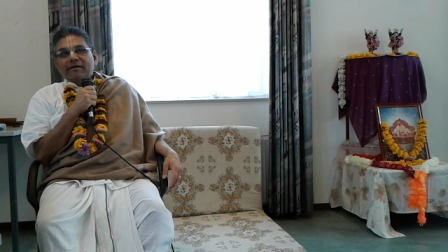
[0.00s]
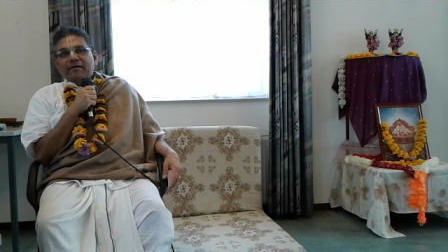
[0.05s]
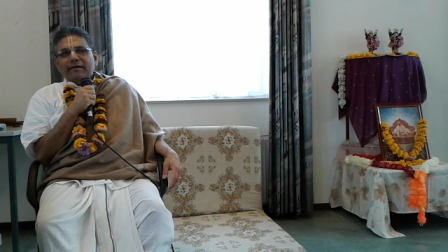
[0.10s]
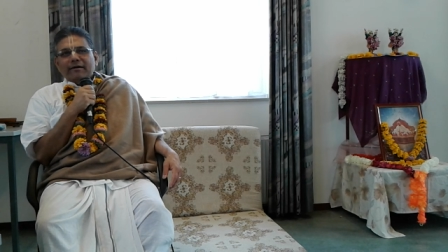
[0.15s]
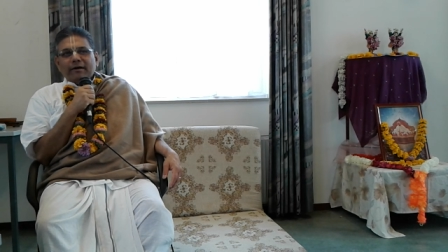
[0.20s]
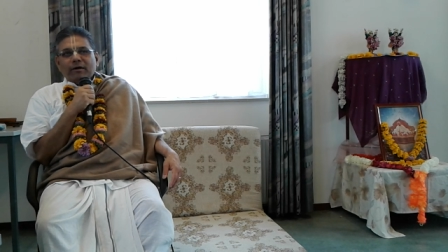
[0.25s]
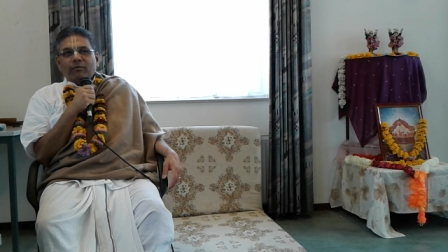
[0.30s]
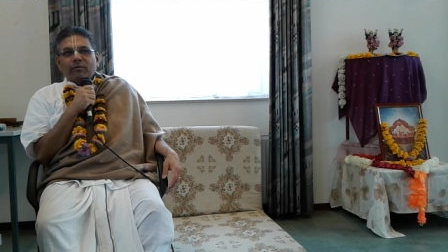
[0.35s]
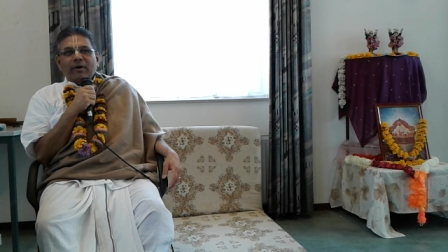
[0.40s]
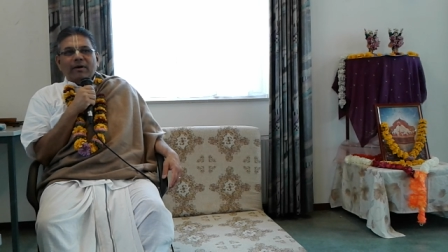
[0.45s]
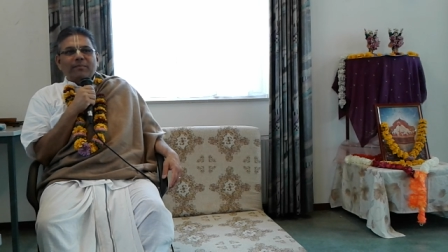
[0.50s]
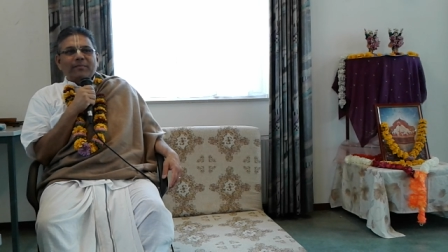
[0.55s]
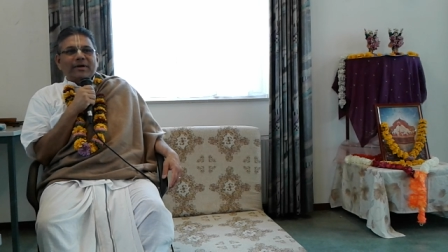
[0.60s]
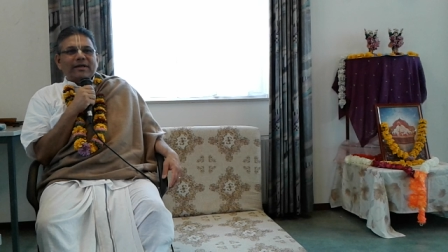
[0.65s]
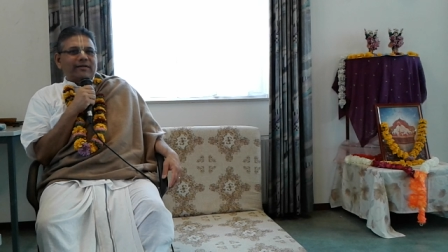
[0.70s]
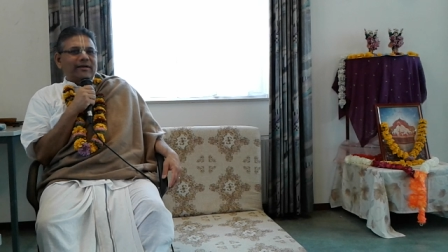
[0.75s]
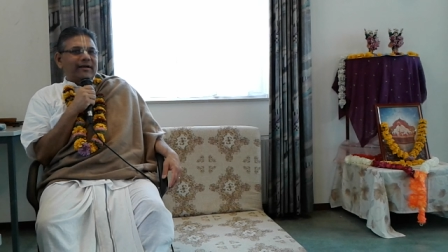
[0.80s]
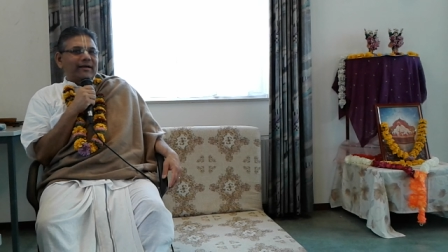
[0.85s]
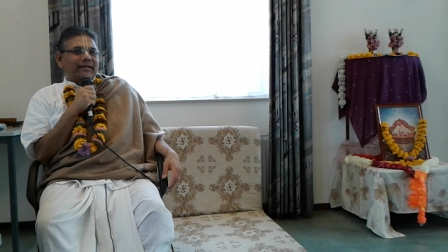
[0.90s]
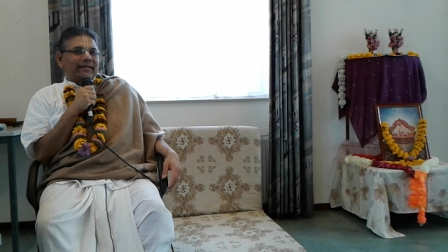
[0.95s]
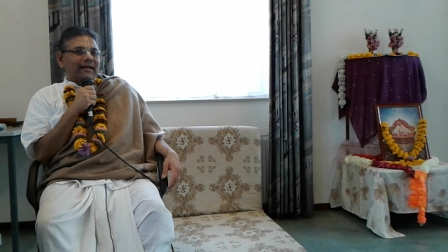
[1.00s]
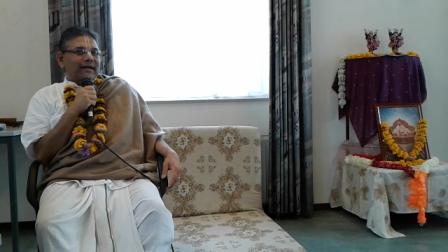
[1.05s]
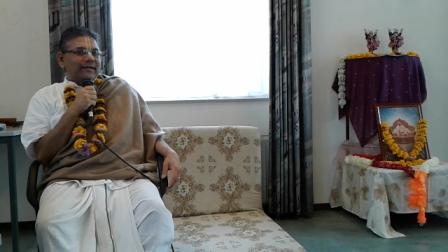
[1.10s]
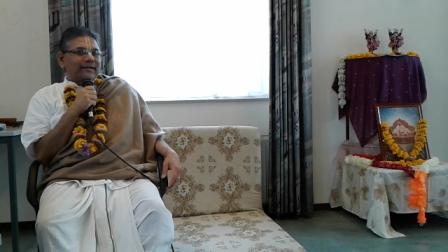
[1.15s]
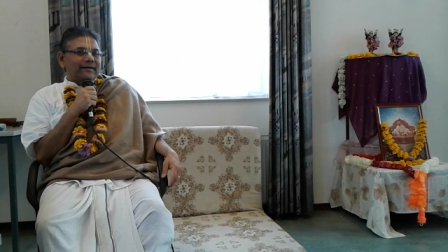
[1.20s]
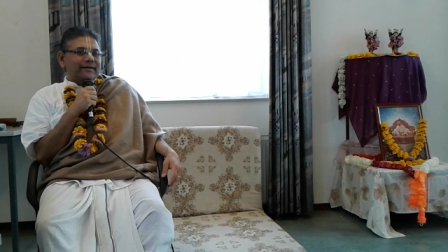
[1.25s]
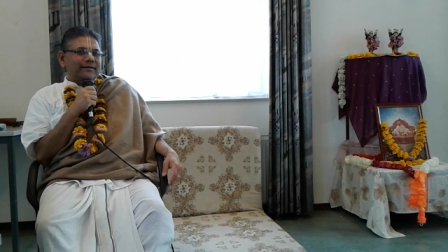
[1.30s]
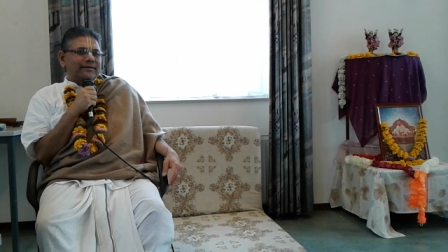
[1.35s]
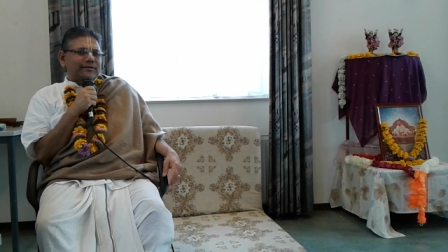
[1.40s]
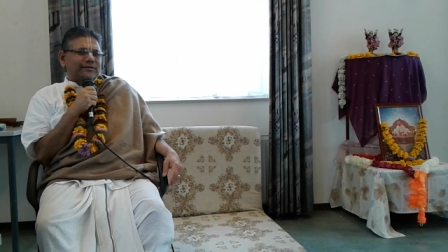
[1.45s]
Now one may think
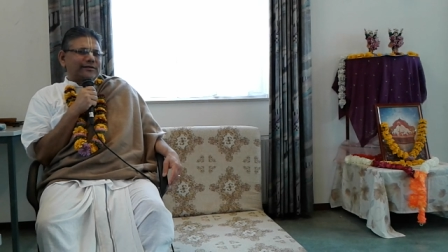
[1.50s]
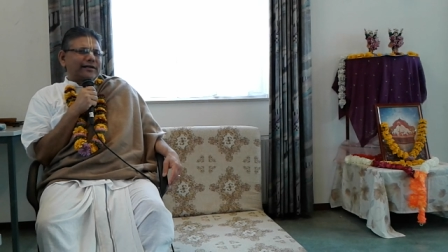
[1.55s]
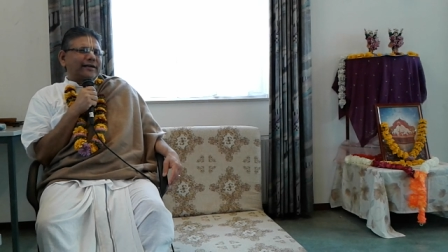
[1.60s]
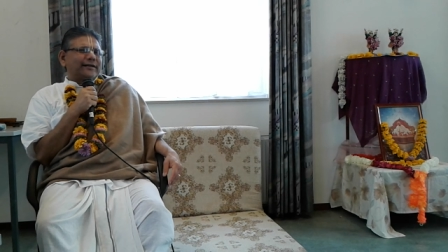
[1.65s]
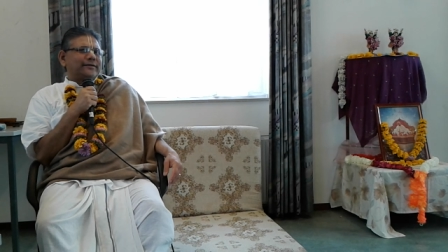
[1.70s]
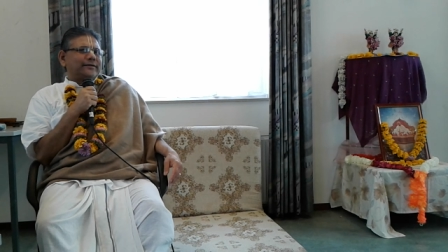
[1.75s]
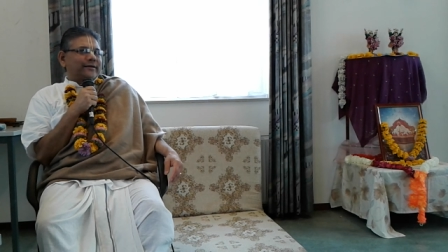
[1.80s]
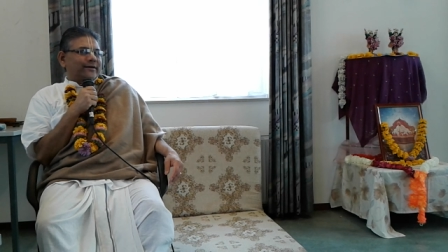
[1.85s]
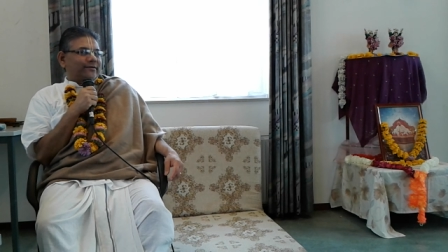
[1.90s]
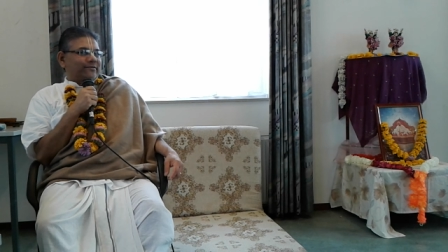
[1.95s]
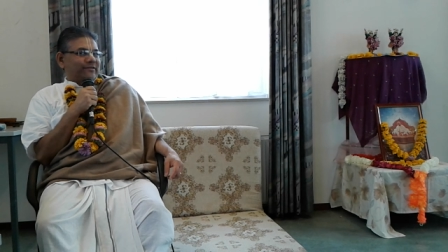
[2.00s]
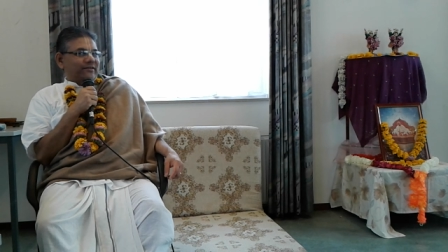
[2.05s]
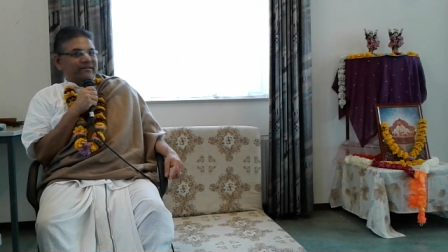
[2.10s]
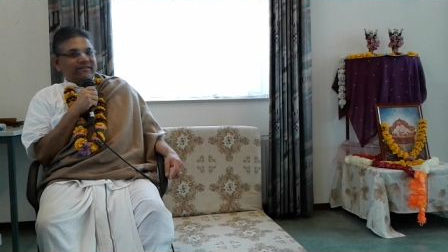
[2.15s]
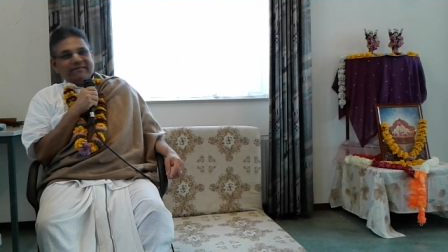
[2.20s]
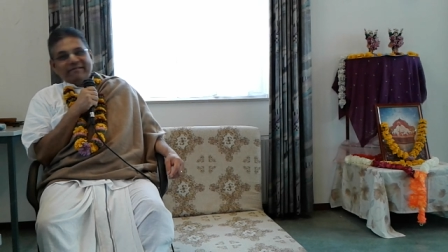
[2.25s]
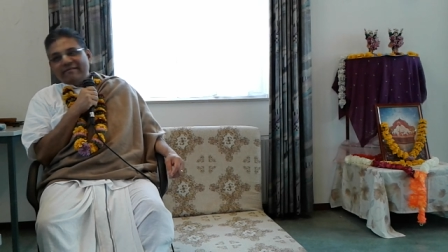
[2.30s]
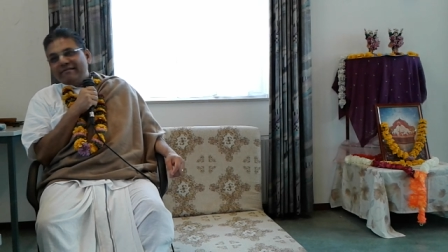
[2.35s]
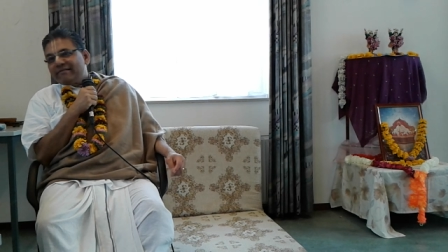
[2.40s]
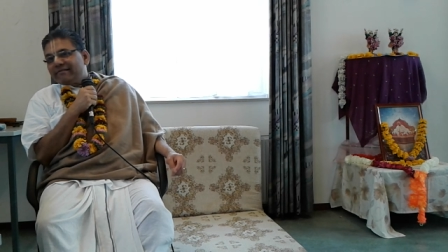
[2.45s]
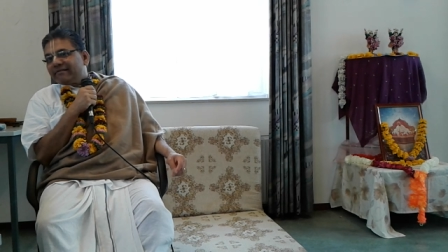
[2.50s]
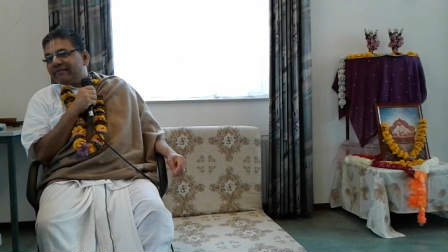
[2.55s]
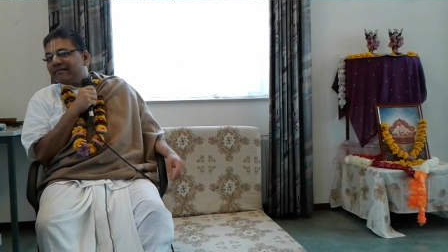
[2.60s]
that it is sectarian,